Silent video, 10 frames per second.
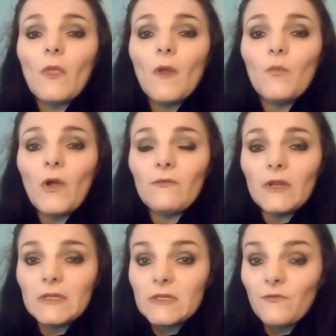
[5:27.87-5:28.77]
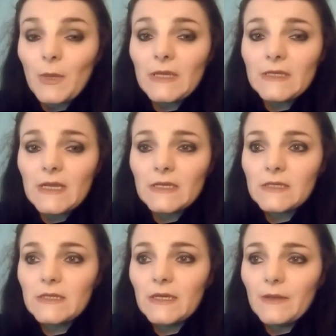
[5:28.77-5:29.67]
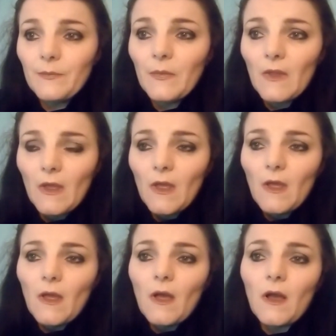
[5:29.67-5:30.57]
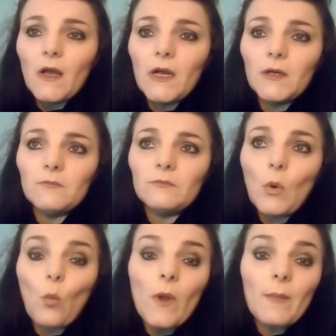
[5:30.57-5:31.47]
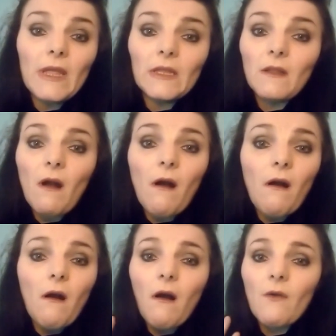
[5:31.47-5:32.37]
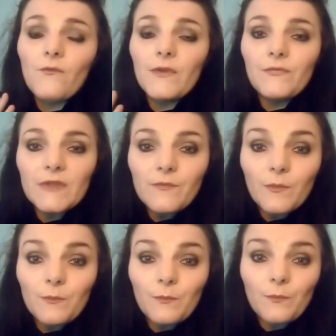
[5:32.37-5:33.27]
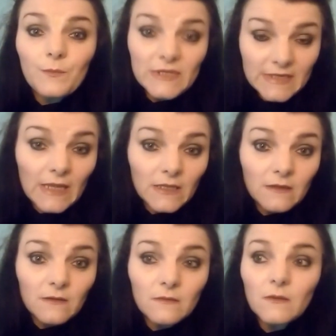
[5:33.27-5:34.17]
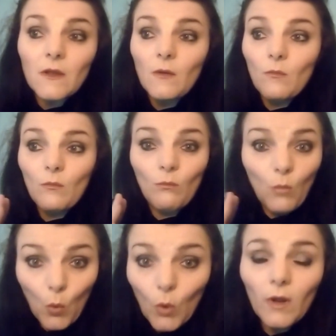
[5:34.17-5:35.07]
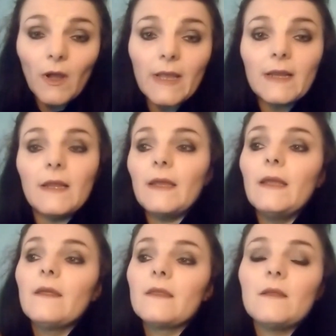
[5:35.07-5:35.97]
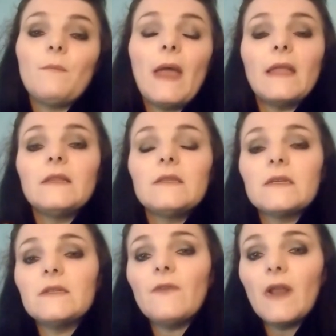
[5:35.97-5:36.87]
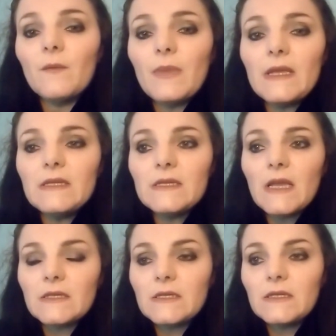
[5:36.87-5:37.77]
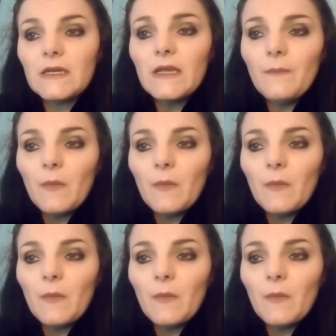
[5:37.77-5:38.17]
prevalence of PTSD. Women are 50% more likely than men to develop PTSD.